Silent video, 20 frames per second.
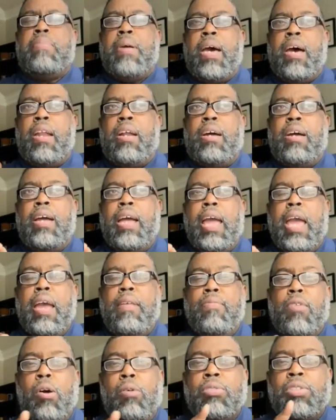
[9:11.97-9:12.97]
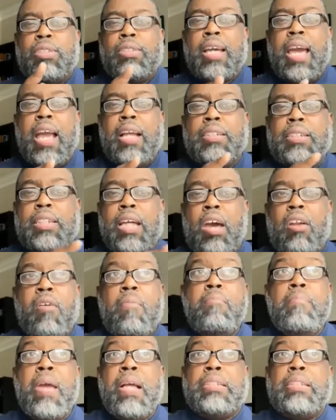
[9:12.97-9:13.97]
better, and those things that are
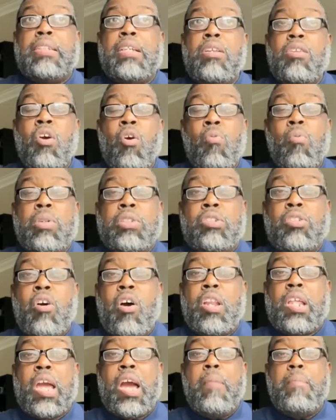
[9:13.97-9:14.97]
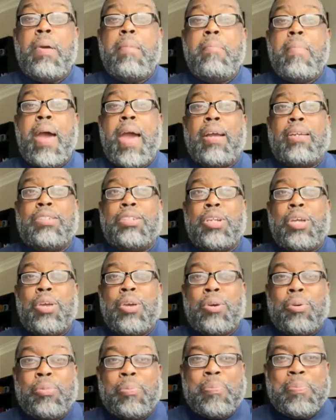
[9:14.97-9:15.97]
missing will start coming back to
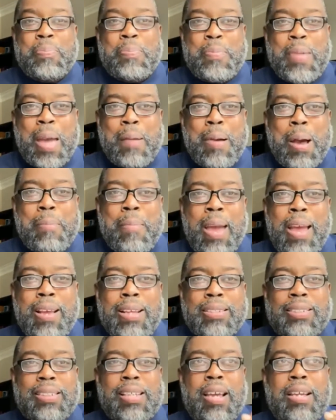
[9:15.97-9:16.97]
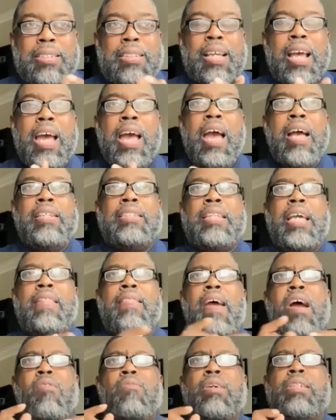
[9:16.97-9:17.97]
you. Am I making sense? See,
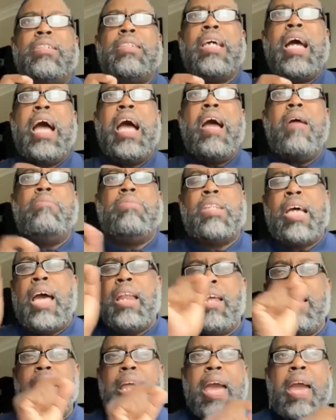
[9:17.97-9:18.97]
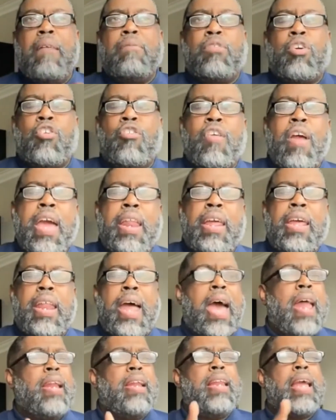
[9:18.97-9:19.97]
there were times I didn't have credit.
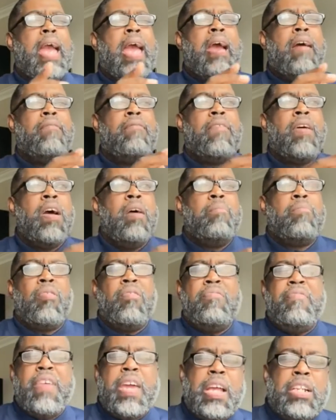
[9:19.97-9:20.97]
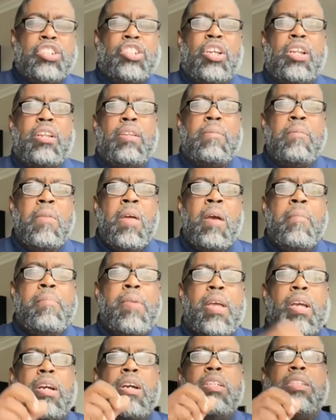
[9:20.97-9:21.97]
I didn't have provision
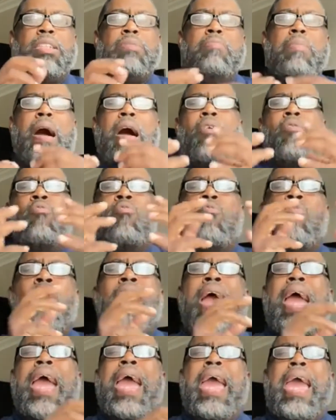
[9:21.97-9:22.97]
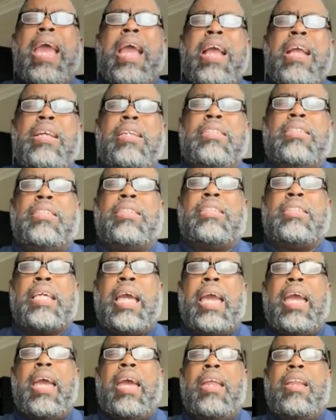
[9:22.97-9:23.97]
because my ways
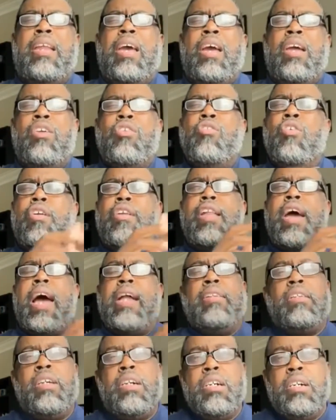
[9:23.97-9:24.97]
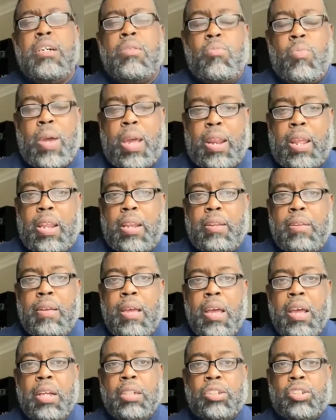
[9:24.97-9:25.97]
said you're not good with it.
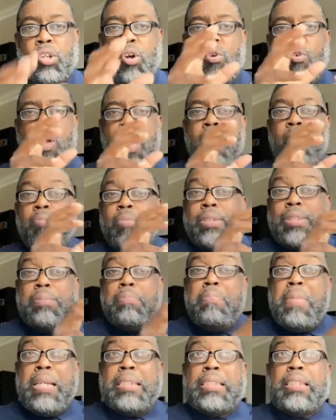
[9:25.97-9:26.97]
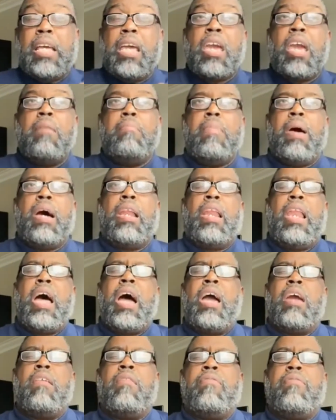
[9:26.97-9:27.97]
So it was missing in my
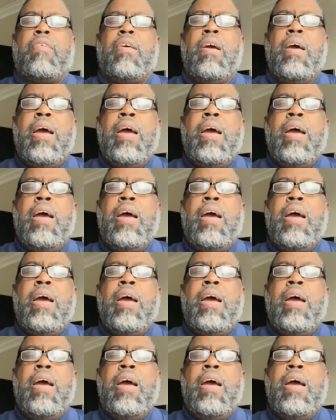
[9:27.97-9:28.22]
life.